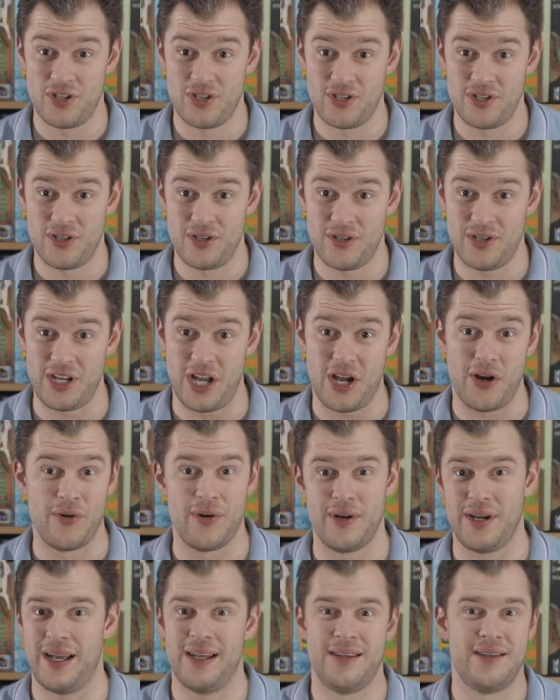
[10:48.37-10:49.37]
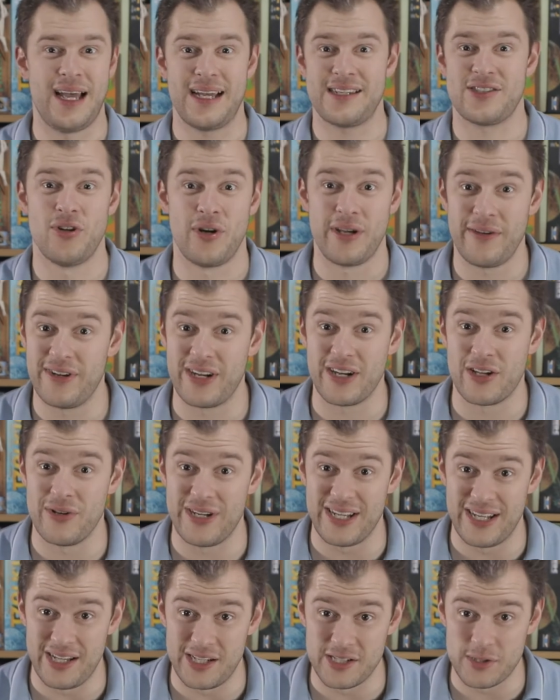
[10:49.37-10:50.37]
You know, and that's not even including
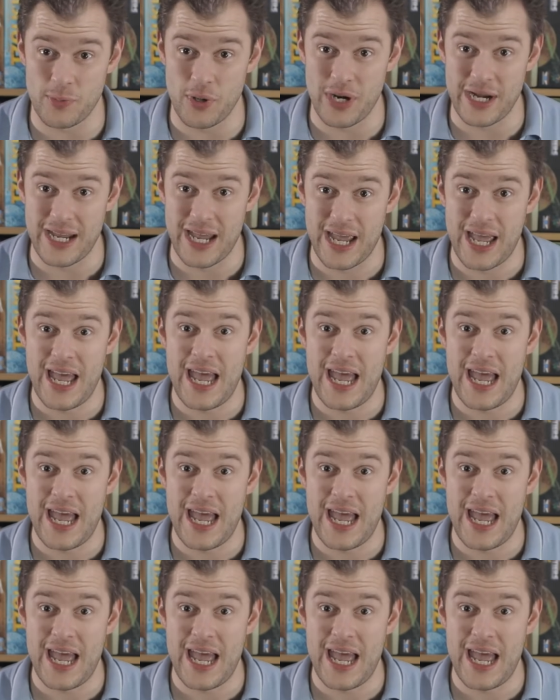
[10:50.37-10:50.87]
our lunch break.